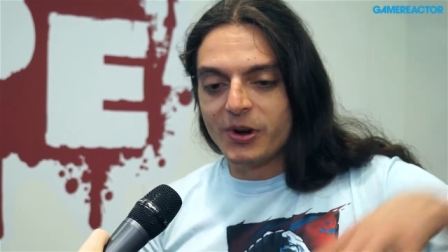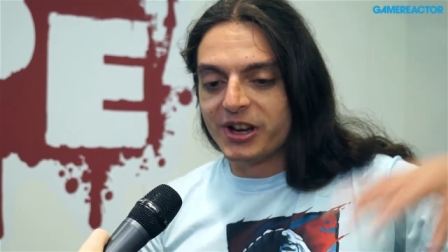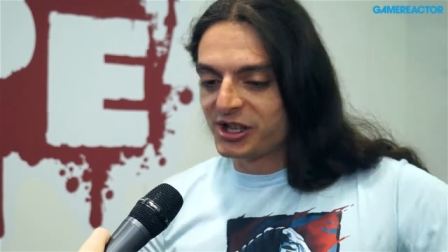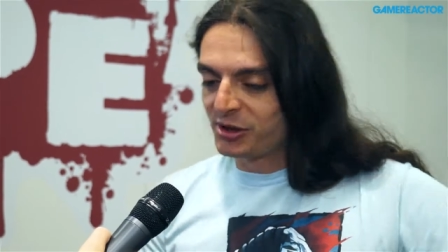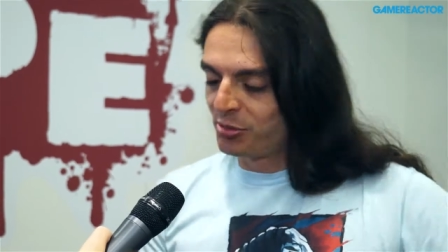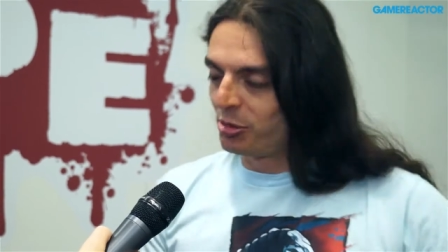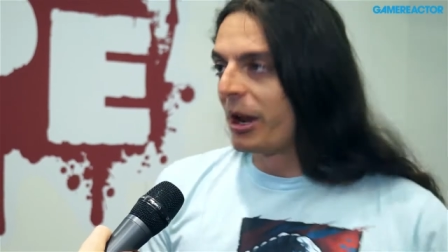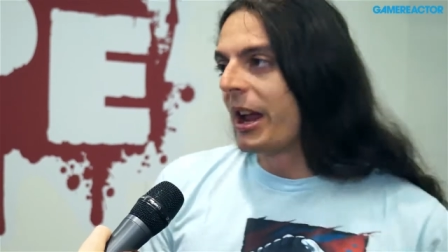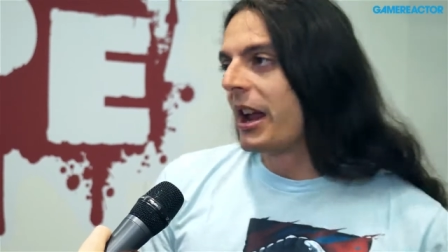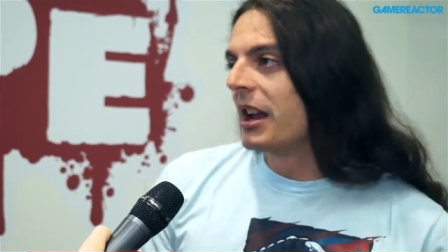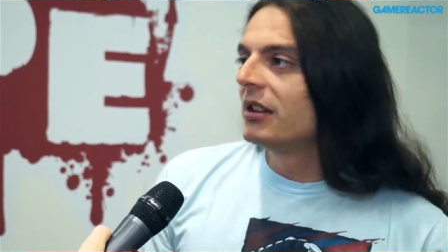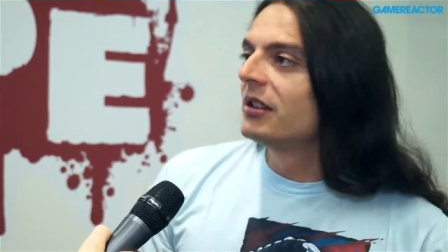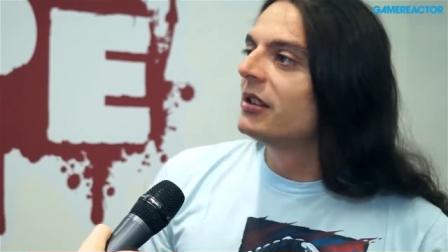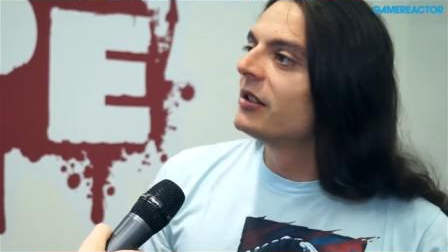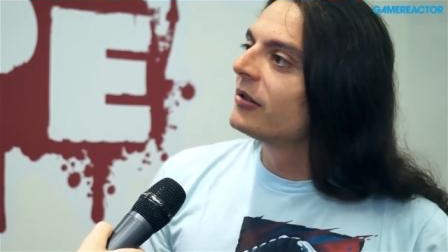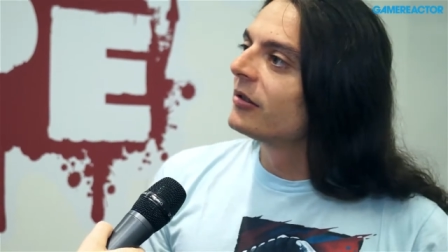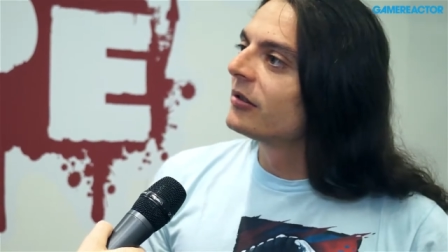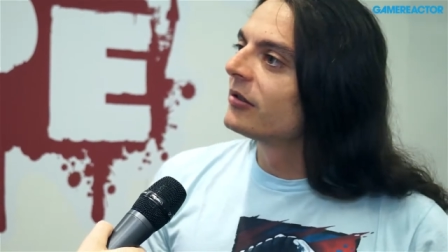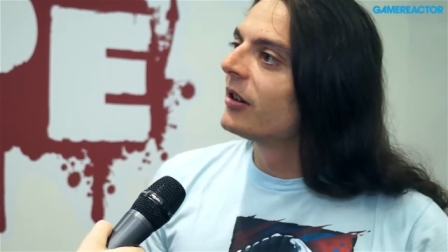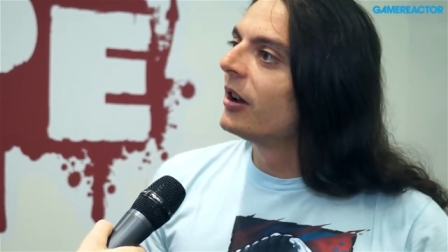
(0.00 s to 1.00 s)
explain
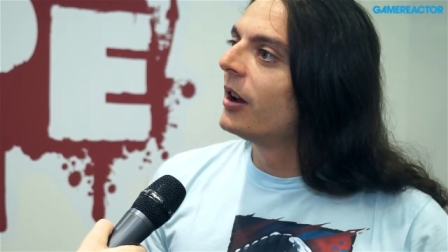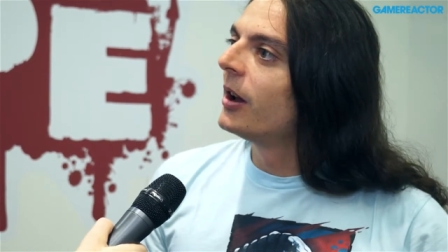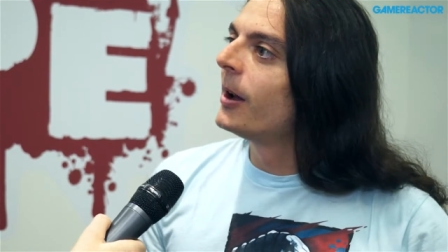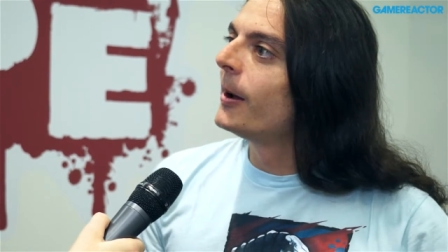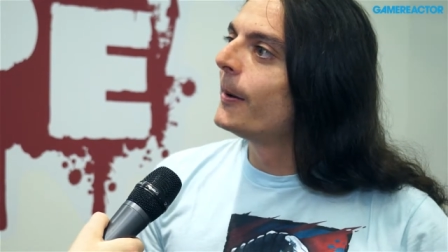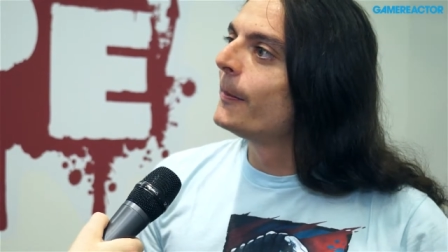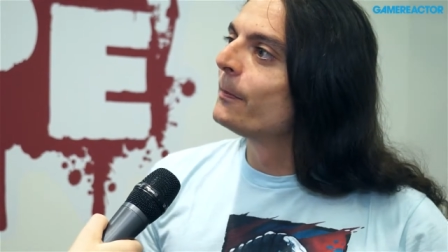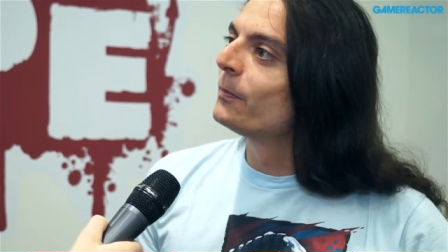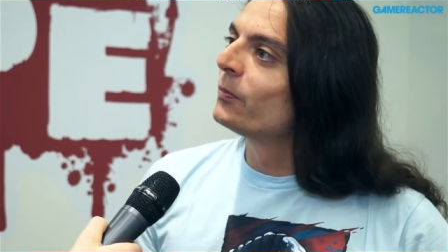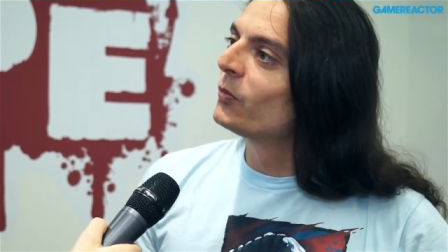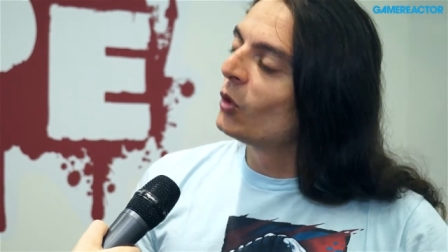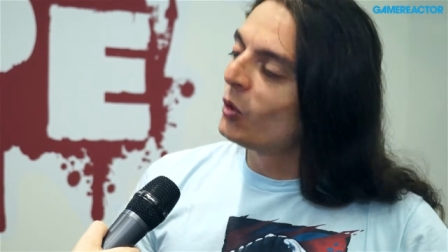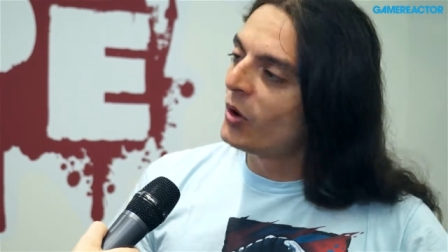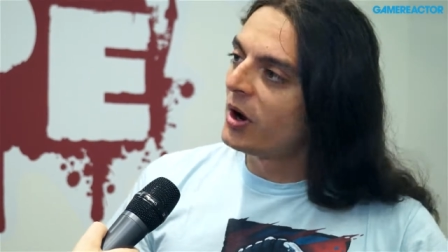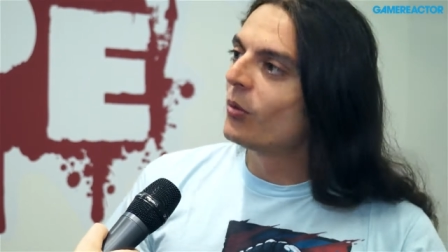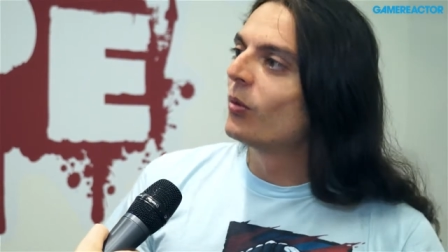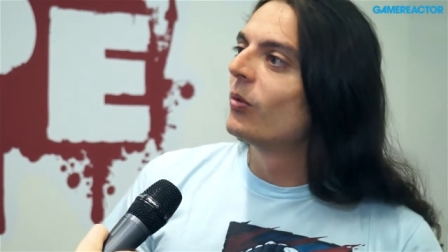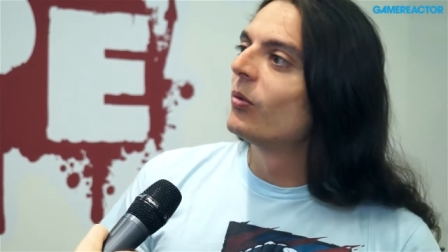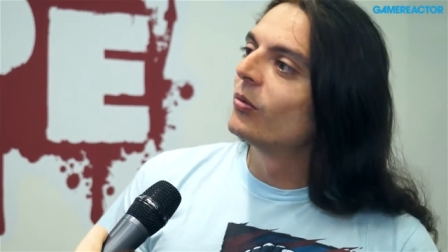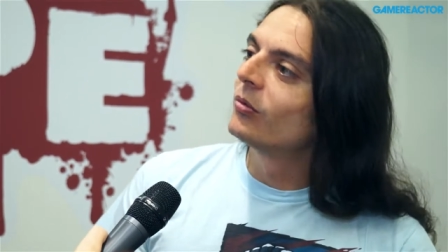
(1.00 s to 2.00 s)
um,
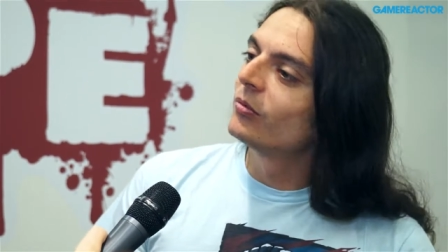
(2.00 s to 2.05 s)
well,